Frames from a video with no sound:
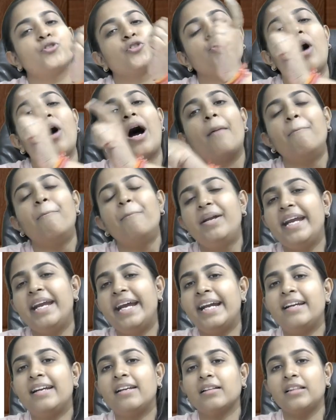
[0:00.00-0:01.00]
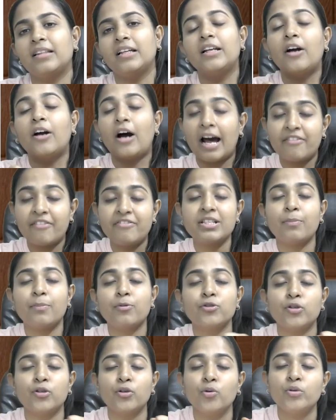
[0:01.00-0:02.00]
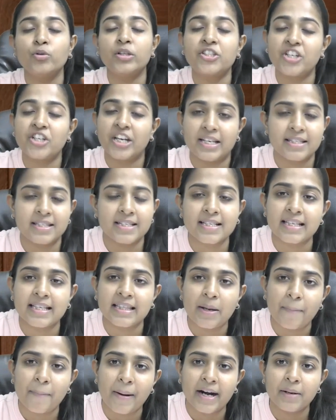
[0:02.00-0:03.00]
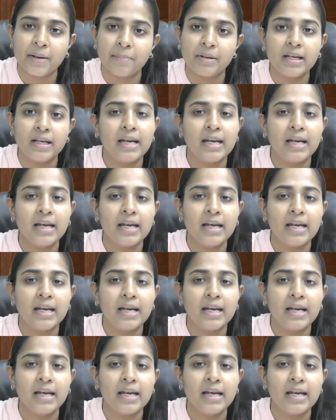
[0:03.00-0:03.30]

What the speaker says: do the changes in the part B?